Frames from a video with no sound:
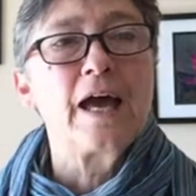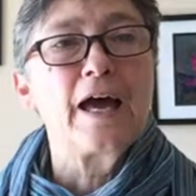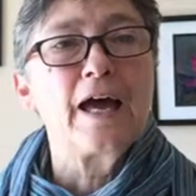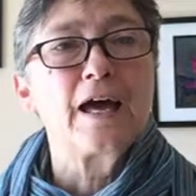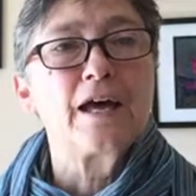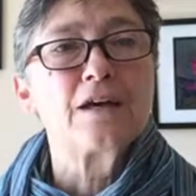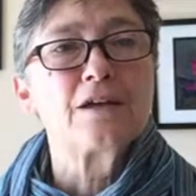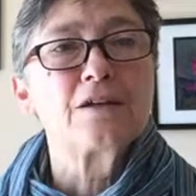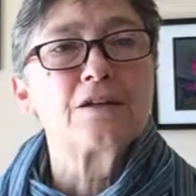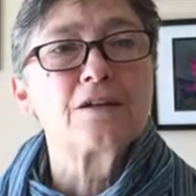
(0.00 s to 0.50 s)

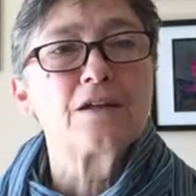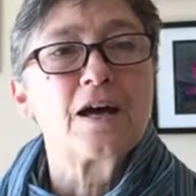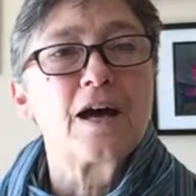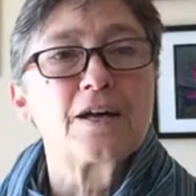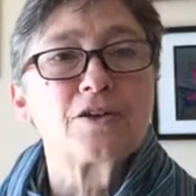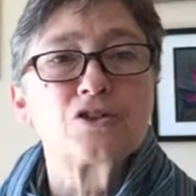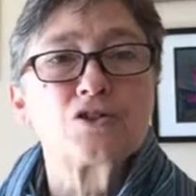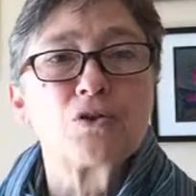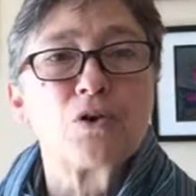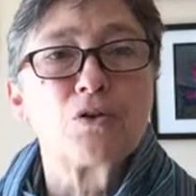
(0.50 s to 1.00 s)
and
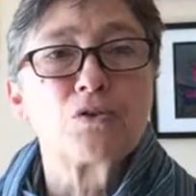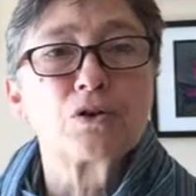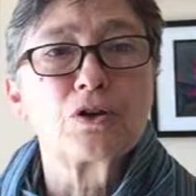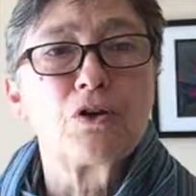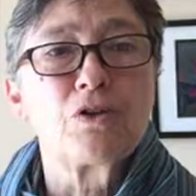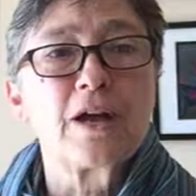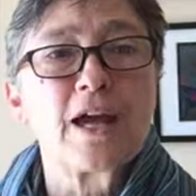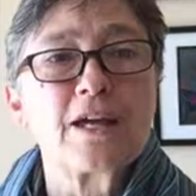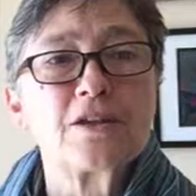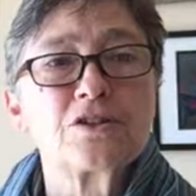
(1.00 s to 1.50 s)
at your own
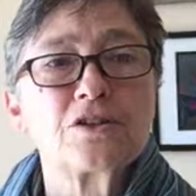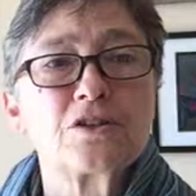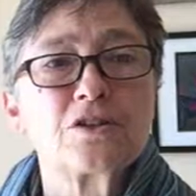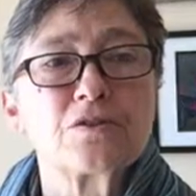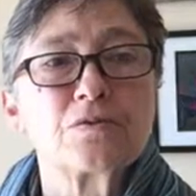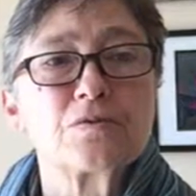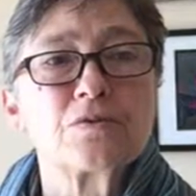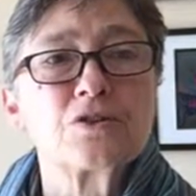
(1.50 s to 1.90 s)
location.